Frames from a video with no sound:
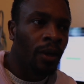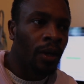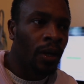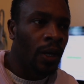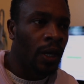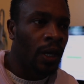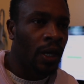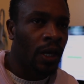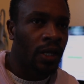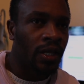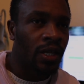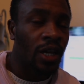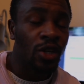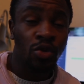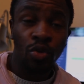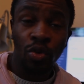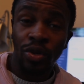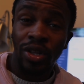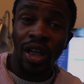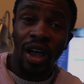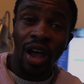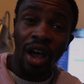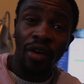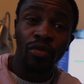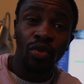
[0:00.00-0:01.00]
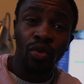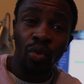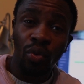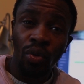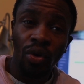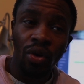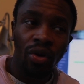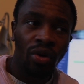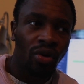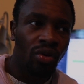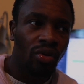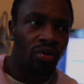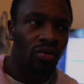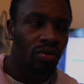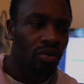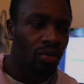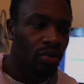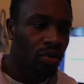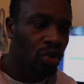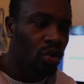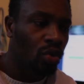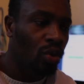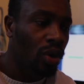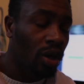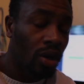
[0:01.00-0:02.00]
And that's what I have to work on.
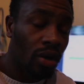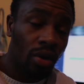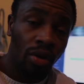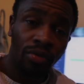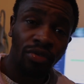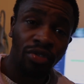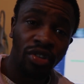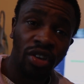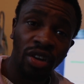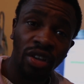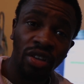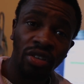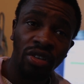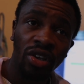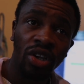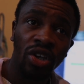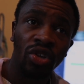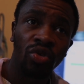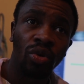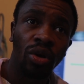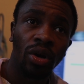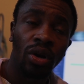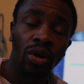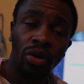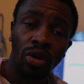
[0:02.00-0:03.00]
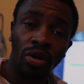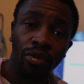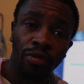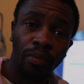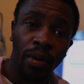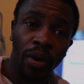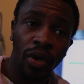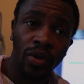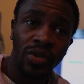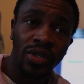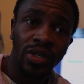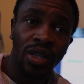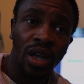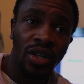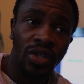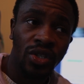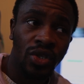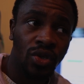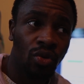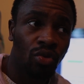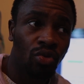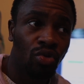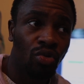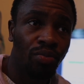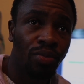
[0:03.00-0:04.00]
Do a lot of genetic, do a lot of biostats,
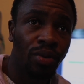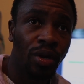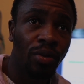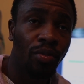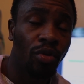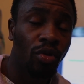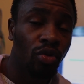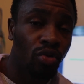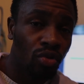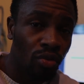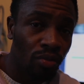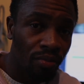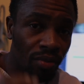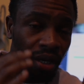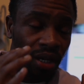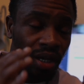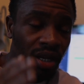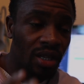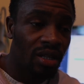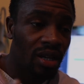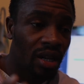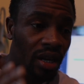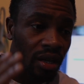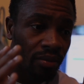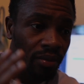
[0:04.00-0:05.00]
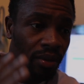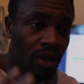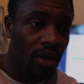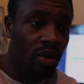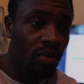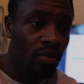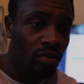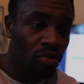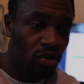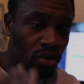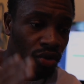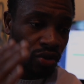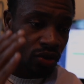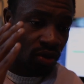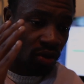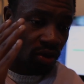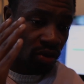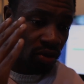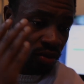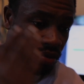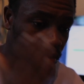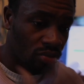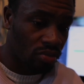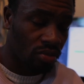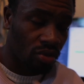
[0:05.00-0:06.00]
so to be able to make it like become just
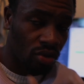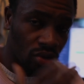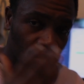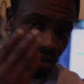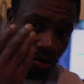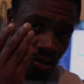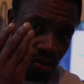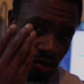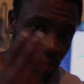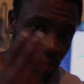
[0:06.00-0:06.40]
a, you know,